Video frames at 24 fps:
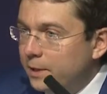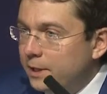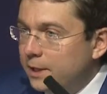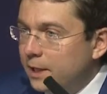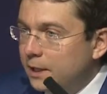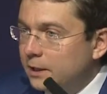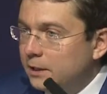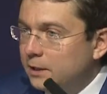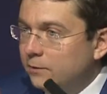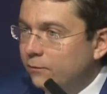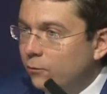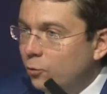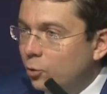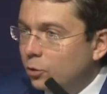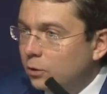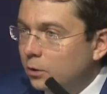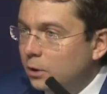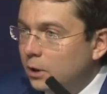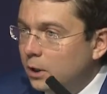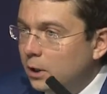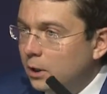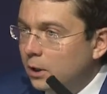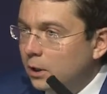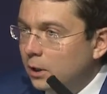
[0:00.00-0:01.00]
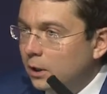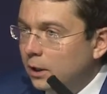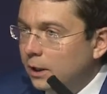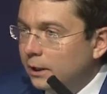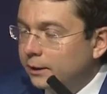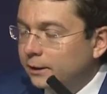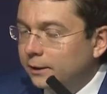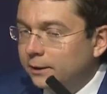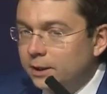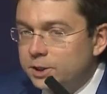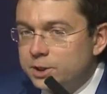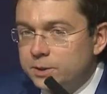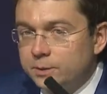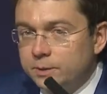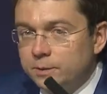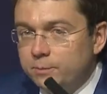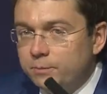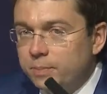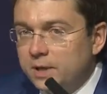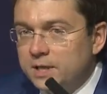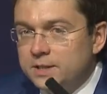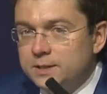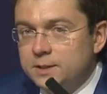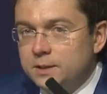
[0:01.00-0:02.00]
or when we speak about how to
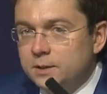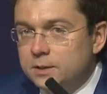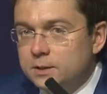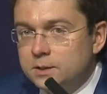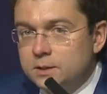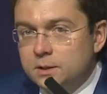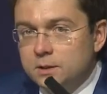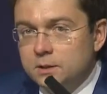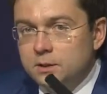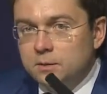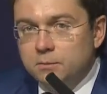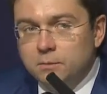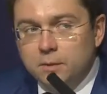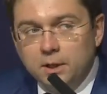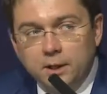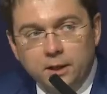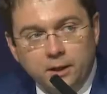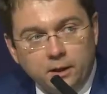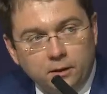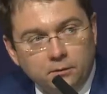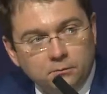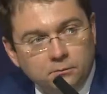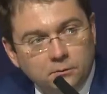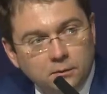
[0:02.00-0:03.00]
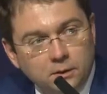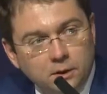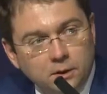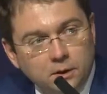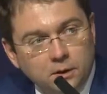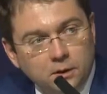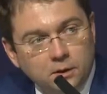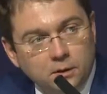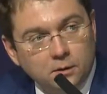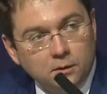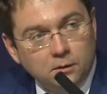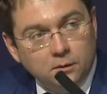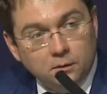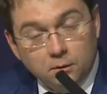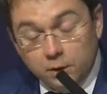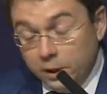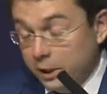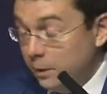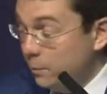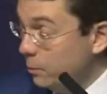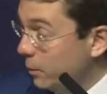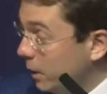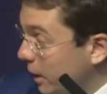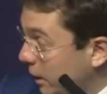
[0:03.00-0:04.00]
change a city, it is
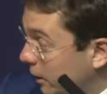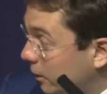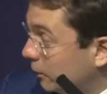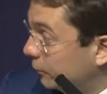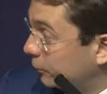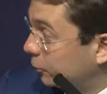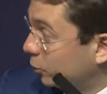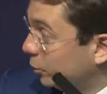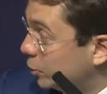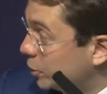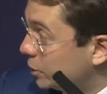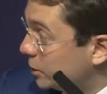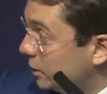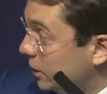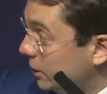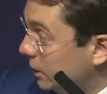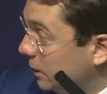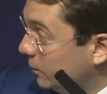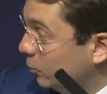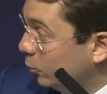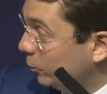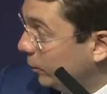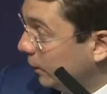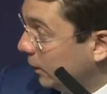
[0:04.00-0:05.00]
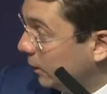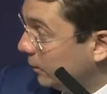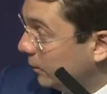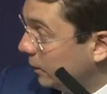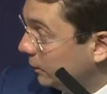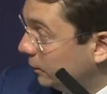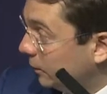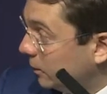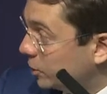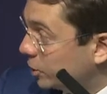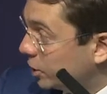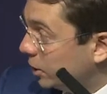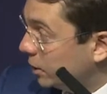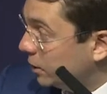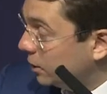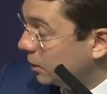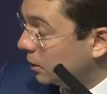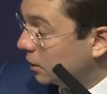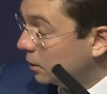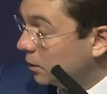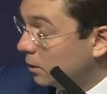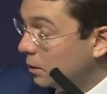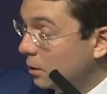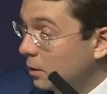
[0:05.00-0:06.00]
not up to a mayor to decide.
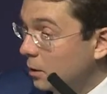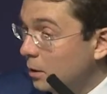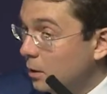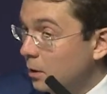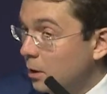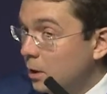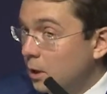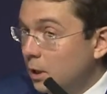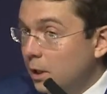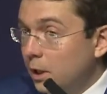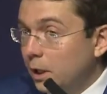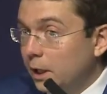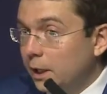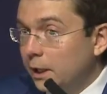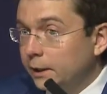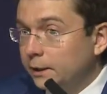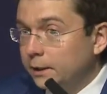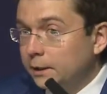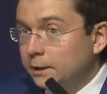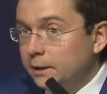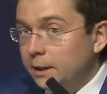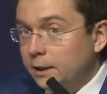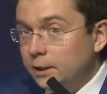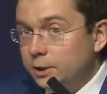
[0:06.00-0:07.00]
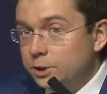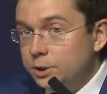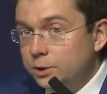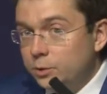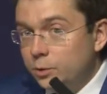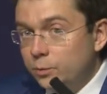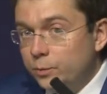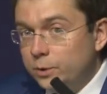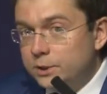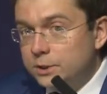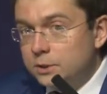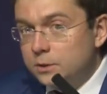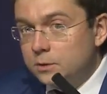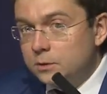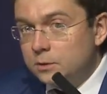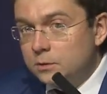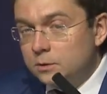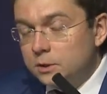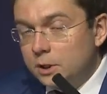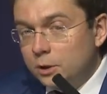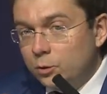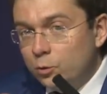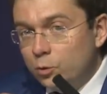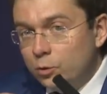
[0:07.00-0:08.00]
Or, of course, he or she will also make a
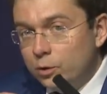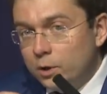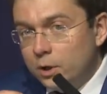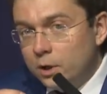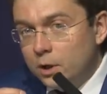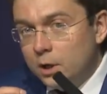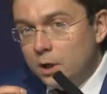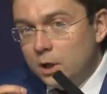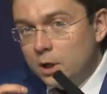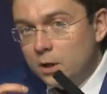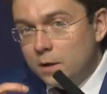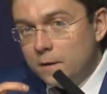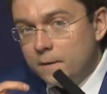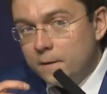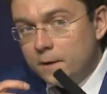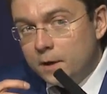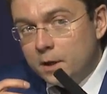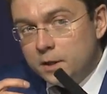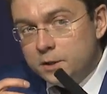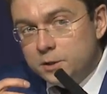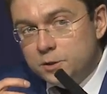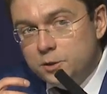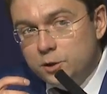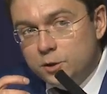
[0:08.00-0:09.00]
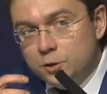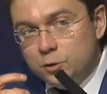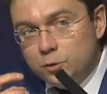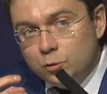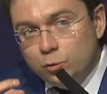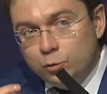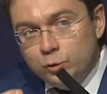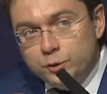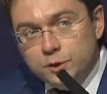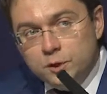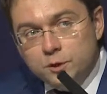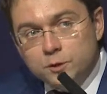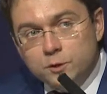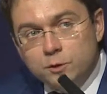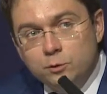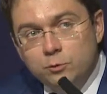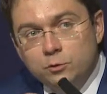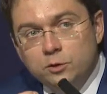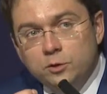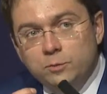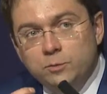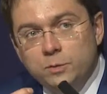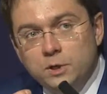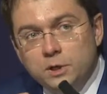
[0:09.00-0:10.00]
decision, but it should
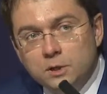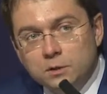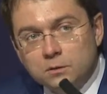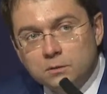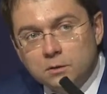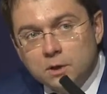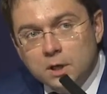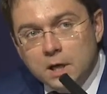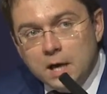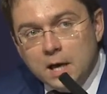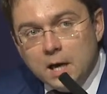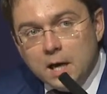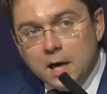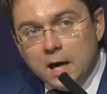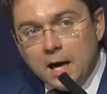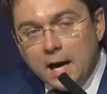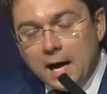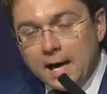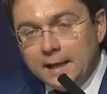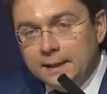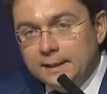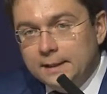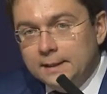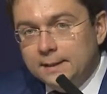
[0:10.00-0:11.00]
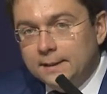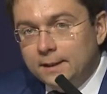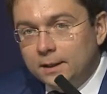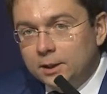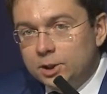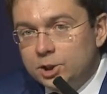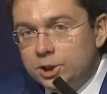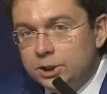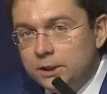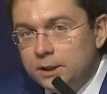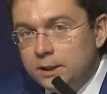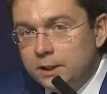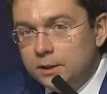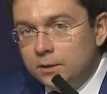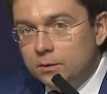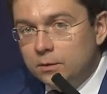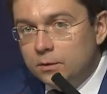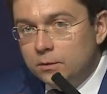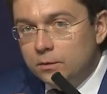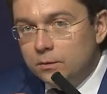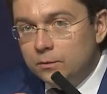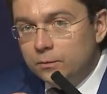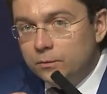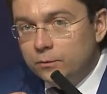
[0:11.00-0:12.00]
be a discussion with people who
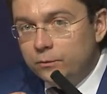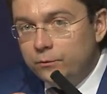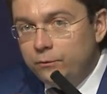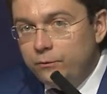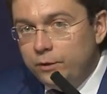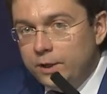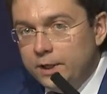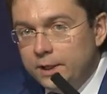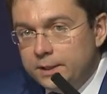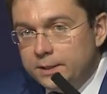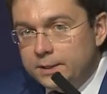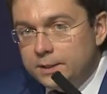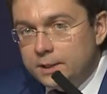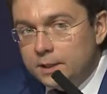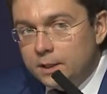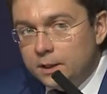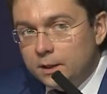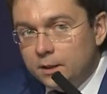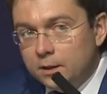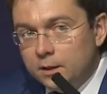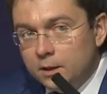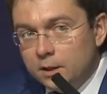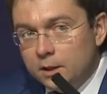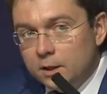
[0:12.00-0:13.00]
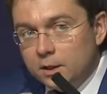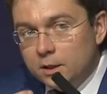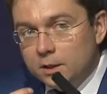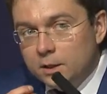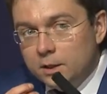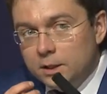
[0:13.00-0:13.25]
live in the area.